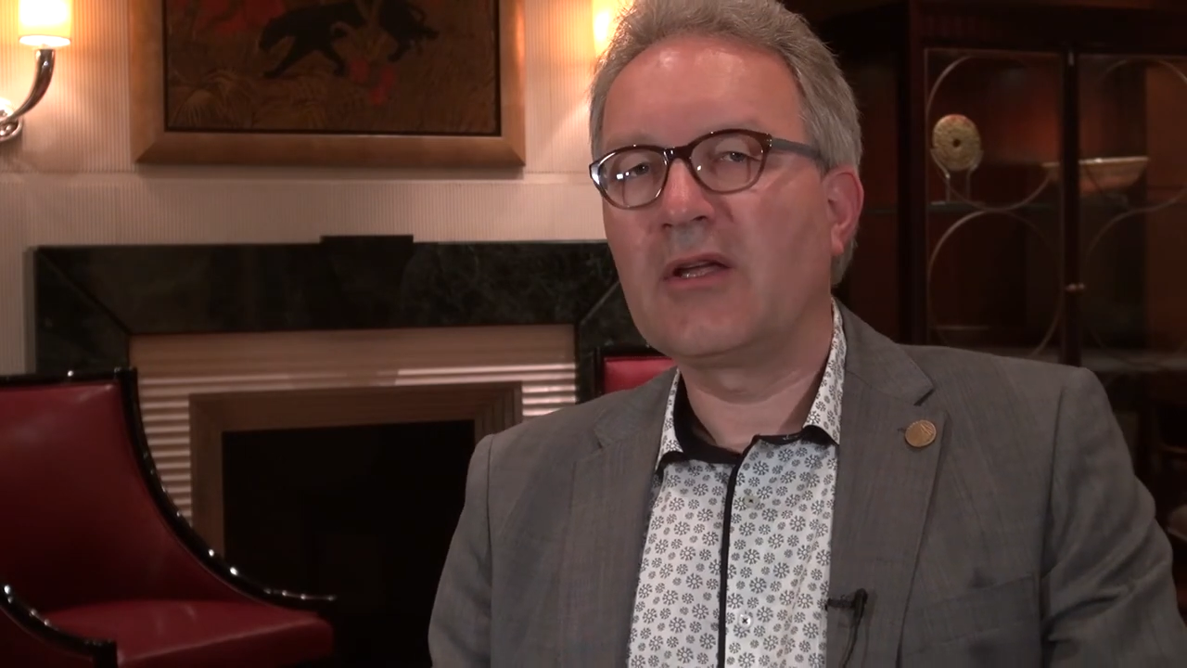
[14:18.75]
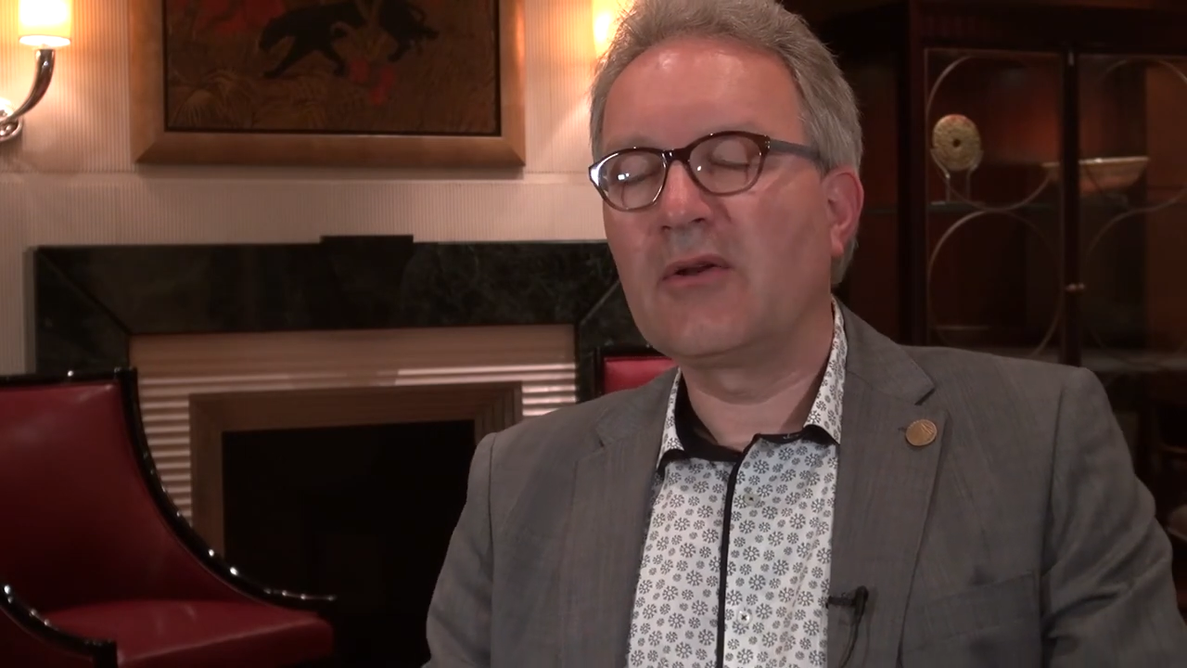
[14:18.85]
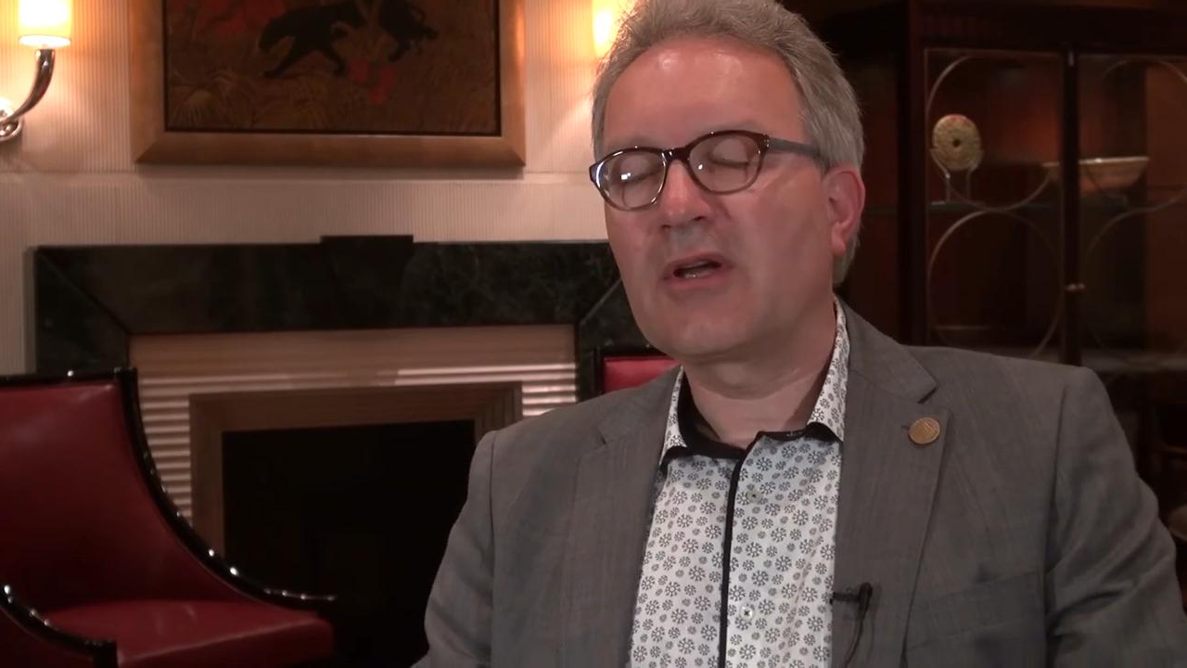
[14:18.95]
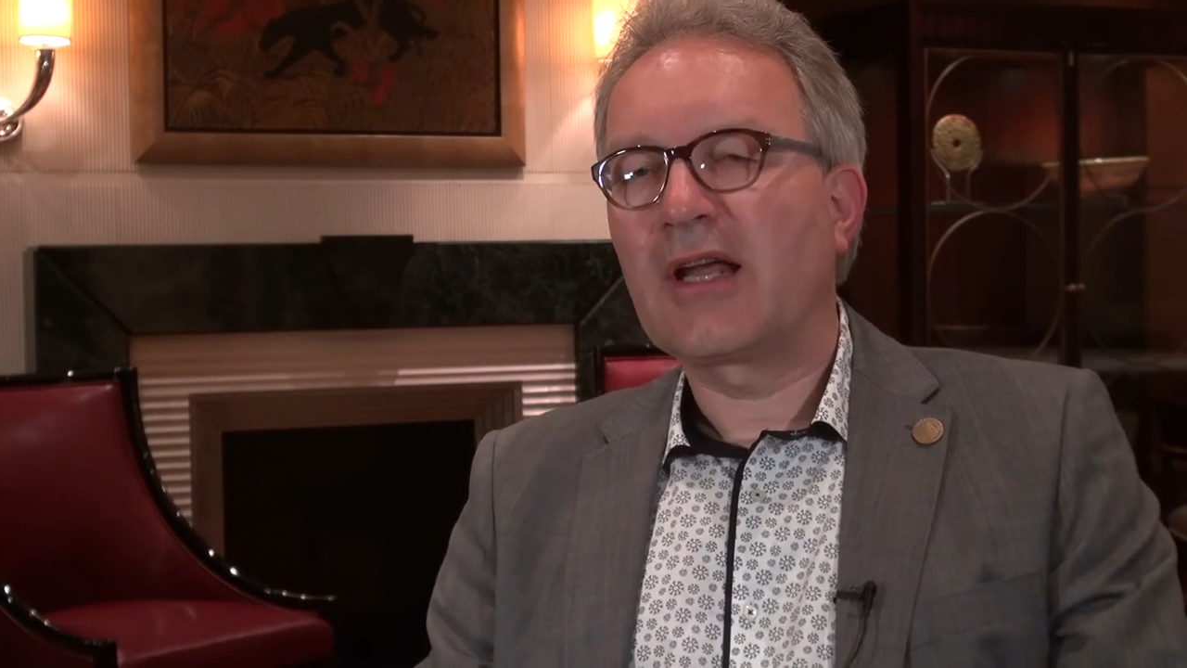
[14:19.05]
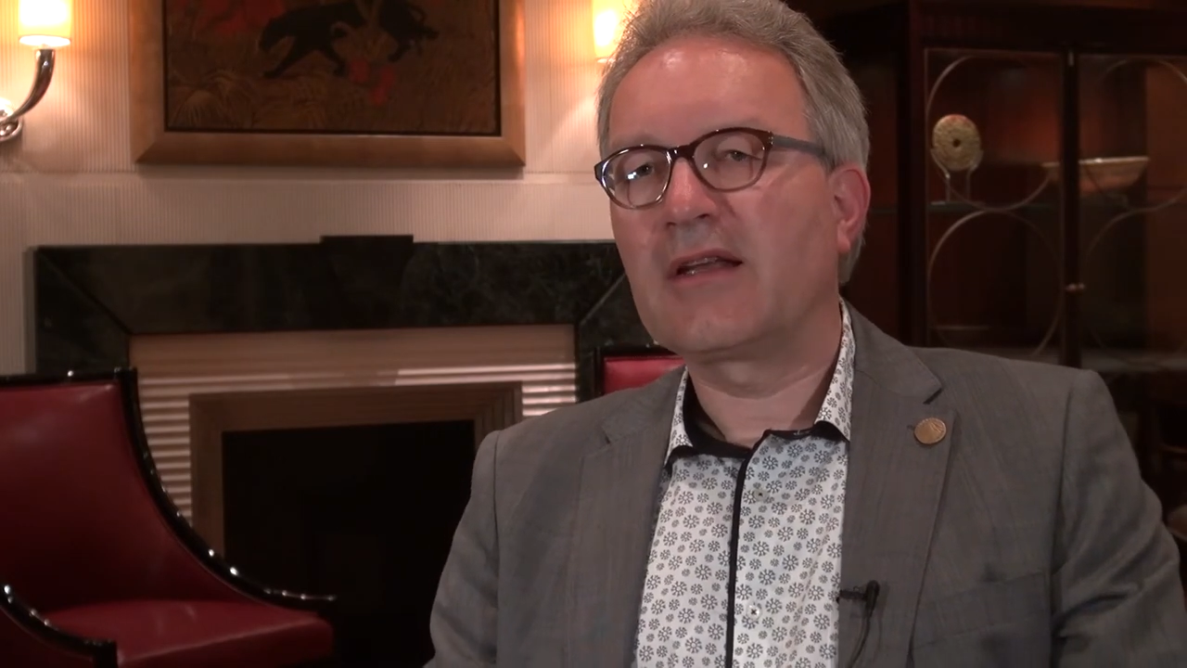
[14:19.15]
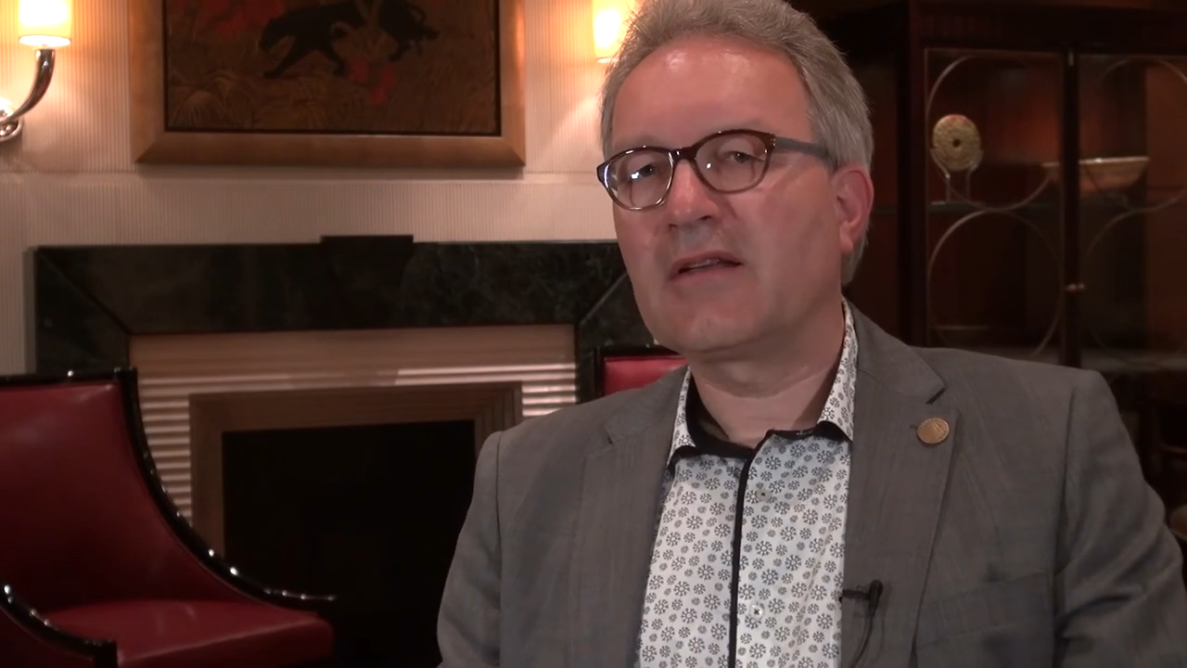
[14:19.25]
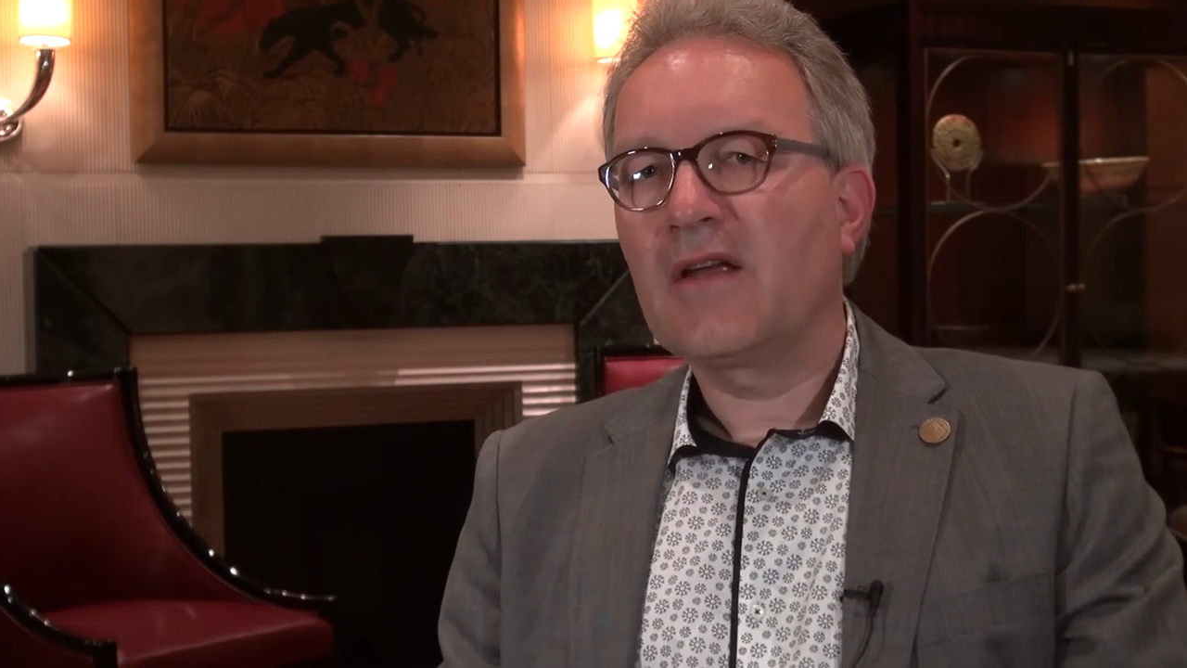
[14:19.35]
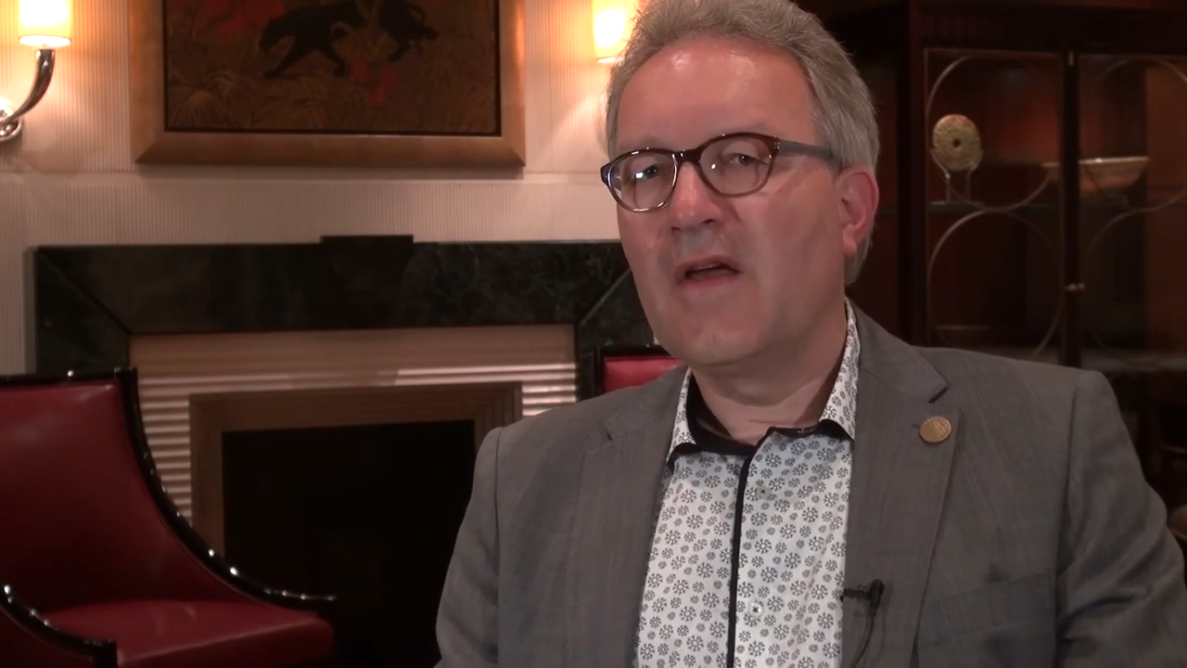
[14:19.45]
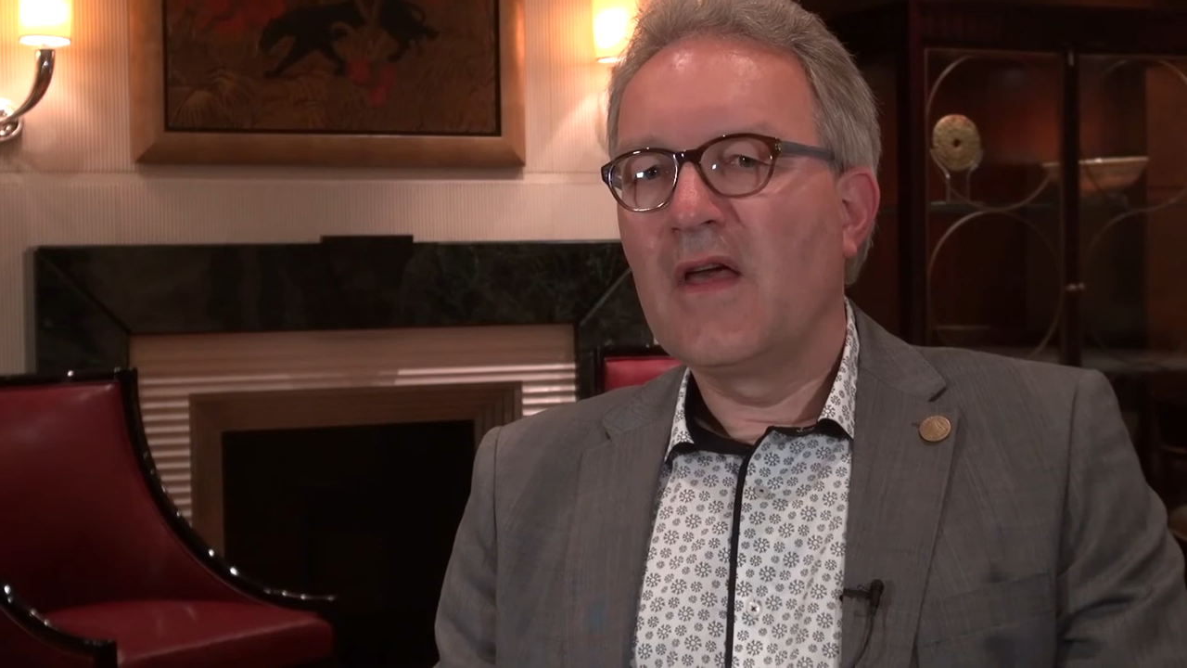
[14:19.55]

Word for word: you look at it.